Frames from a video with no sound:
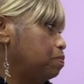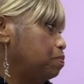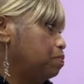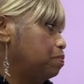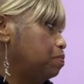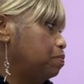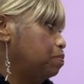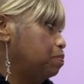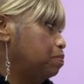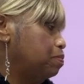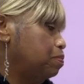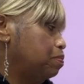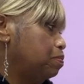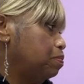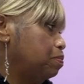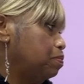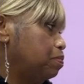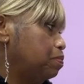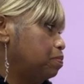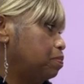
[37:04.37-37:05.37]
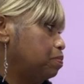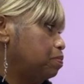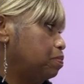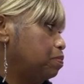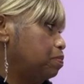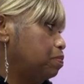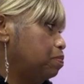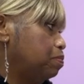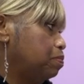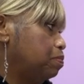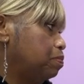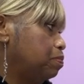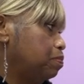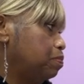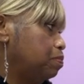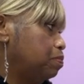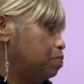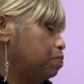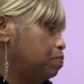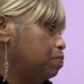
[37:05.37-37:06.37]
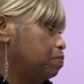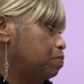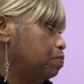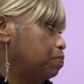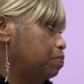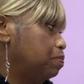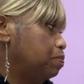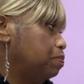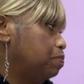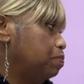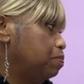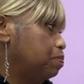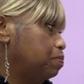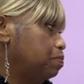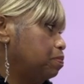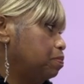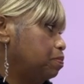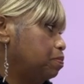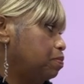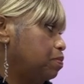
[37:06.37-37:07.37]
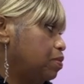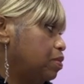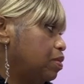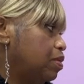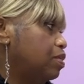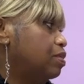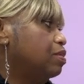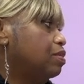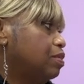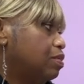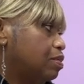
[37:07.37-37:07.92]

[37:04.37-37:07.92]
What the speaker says: The person shown says nothing.